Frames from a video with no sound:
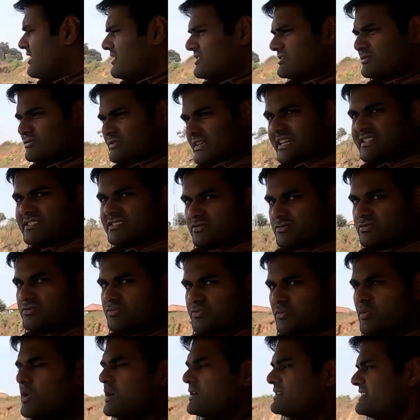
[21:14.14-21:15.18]
So that's
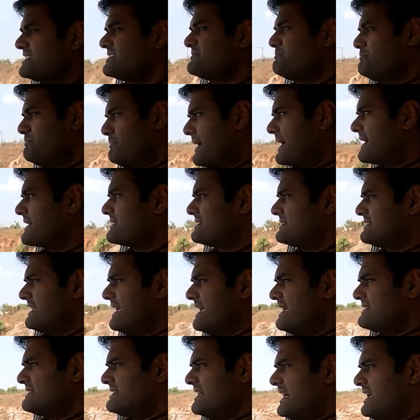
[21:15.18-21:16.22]
what the spec
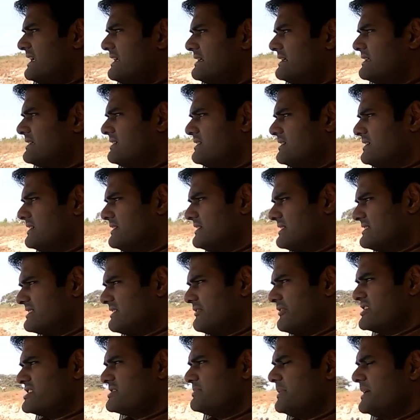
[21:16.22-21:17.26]
says. And in the
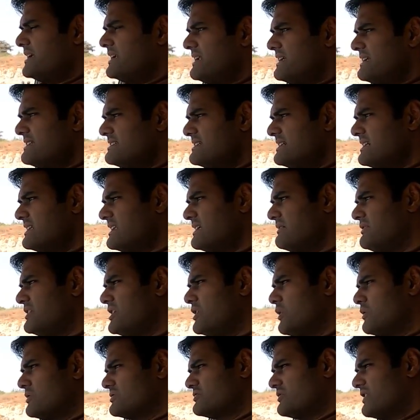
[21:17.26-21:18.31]
7-speed DCT we
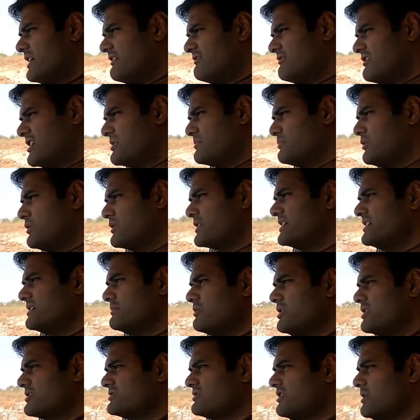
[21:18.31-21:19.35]
also have one more
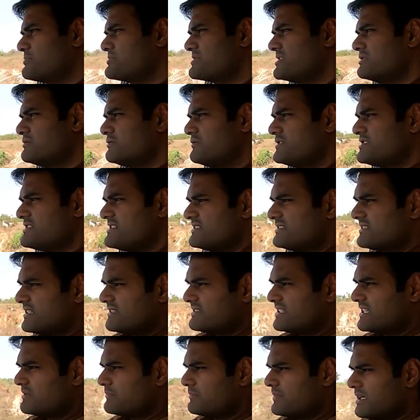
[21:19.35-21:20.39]
gearbox options, which is
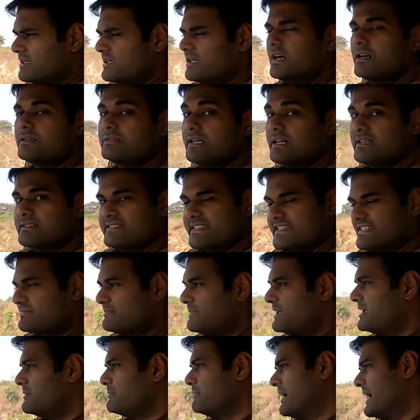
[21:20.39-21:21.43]
nothing but the
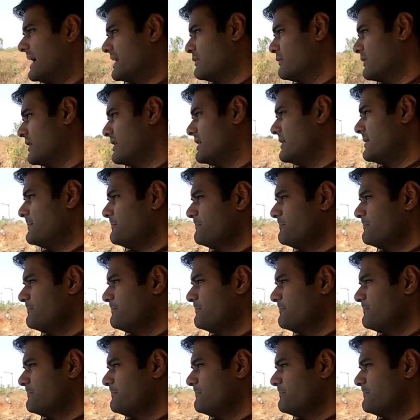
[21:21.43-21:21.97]
6-speed manual.